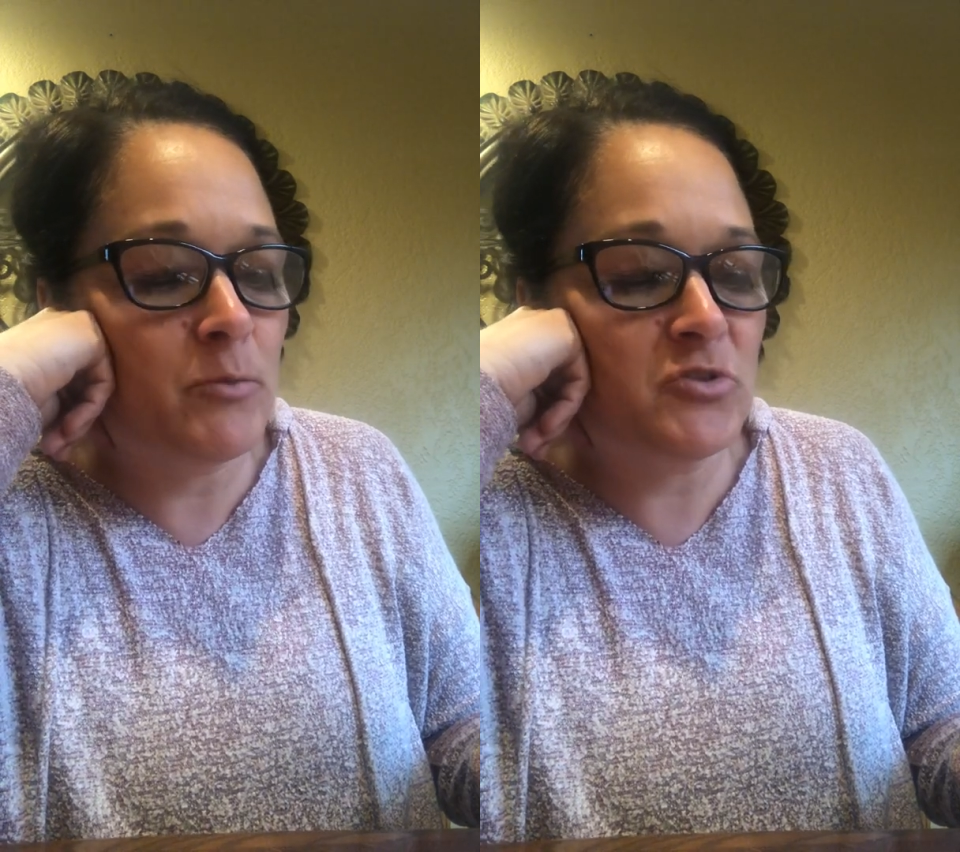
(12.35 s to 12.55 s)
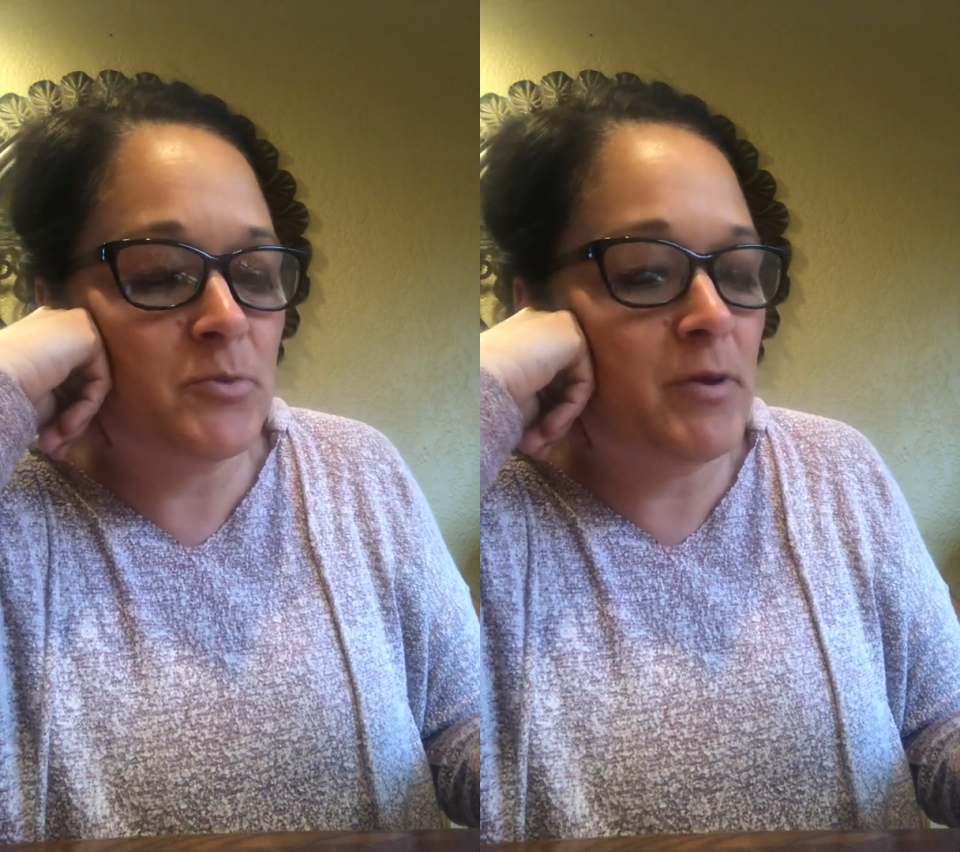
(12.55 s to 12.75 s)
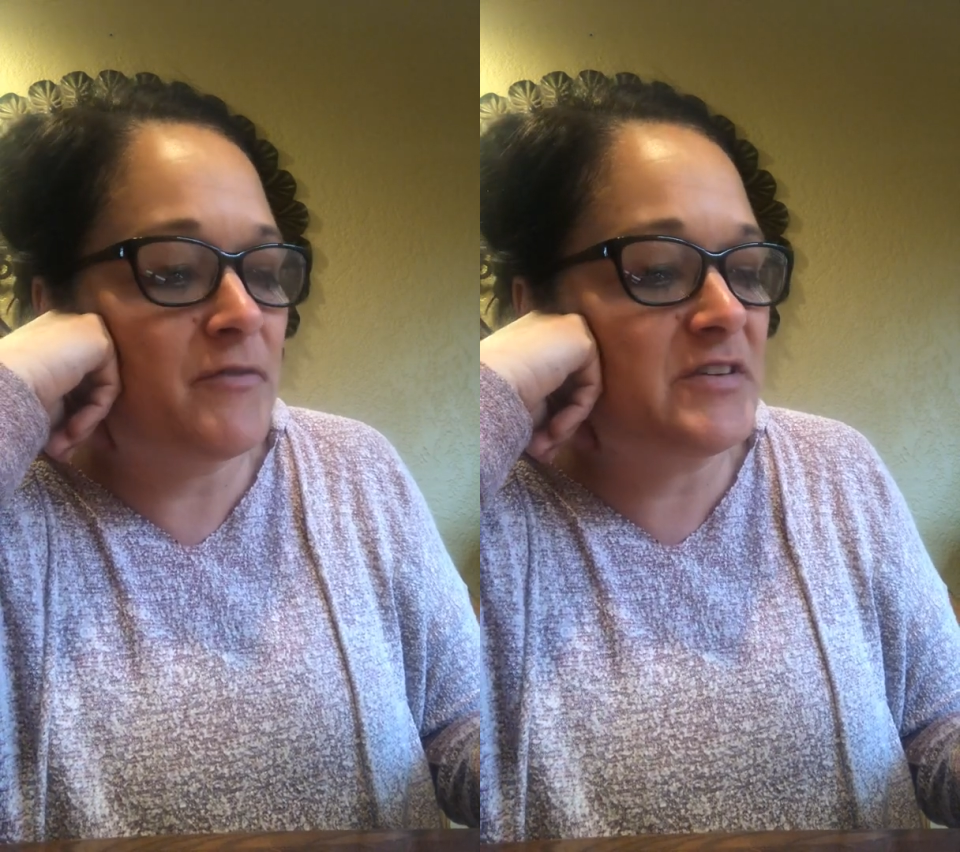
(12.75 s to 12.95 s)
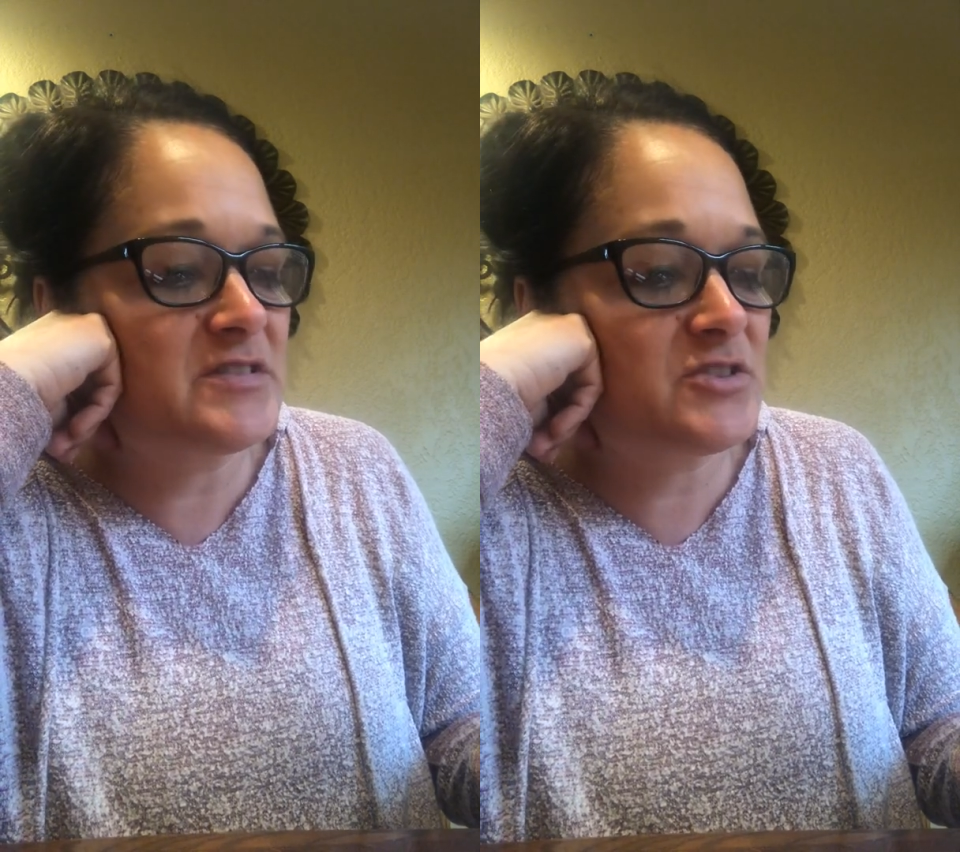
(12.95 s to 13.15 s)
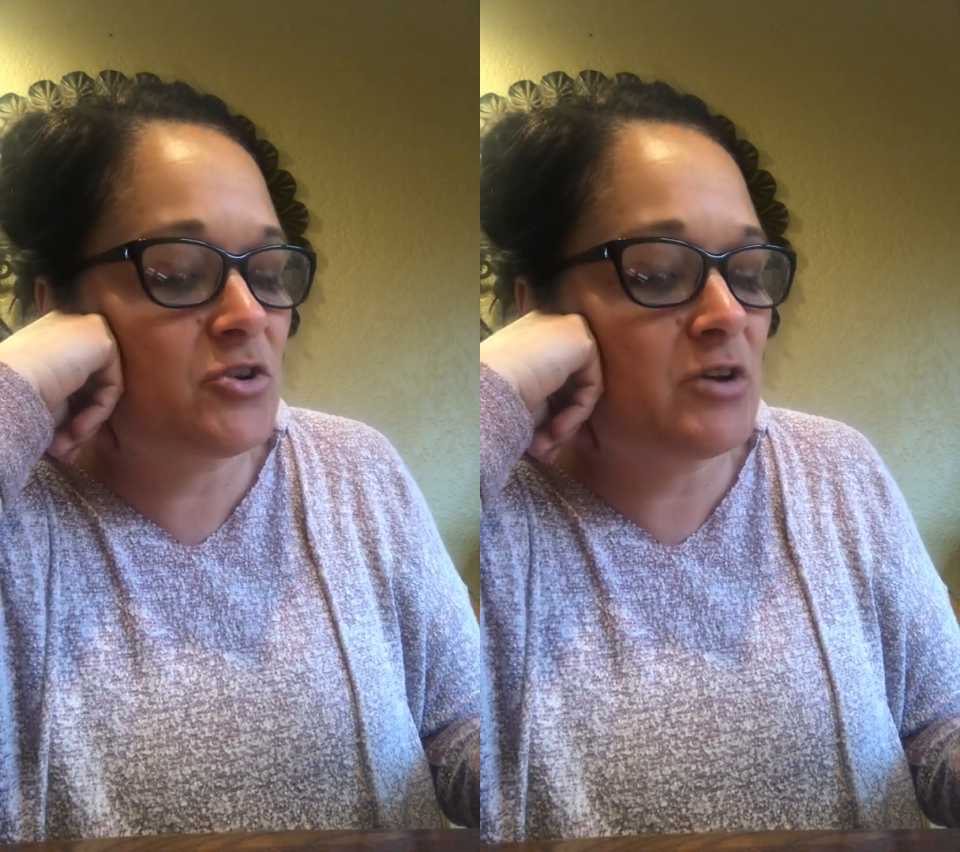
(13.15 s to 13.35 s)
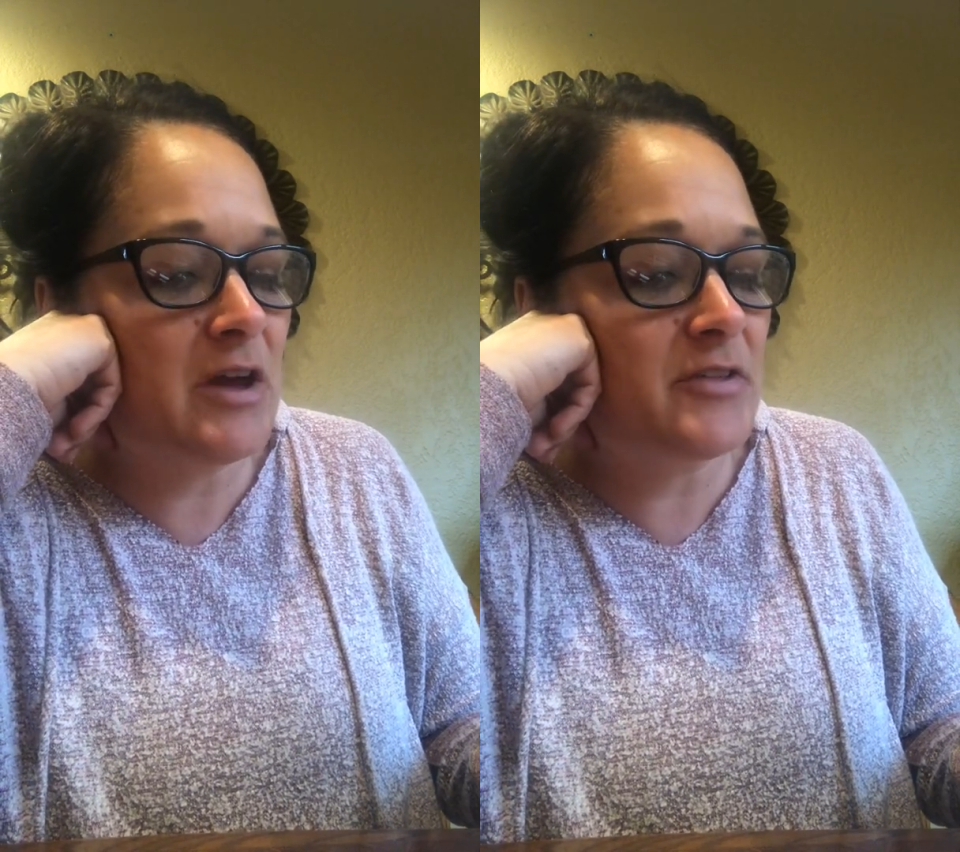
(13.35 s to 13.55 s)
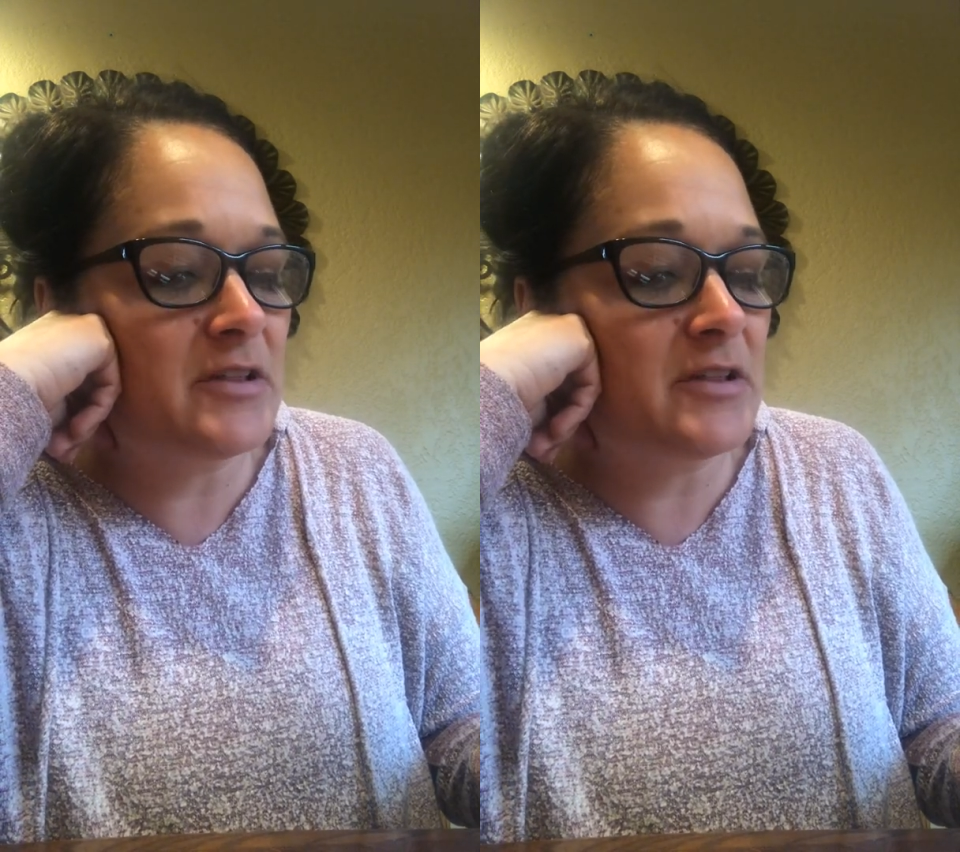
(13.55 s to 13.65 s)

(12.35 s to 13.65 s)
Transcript: with the puffy skirt and the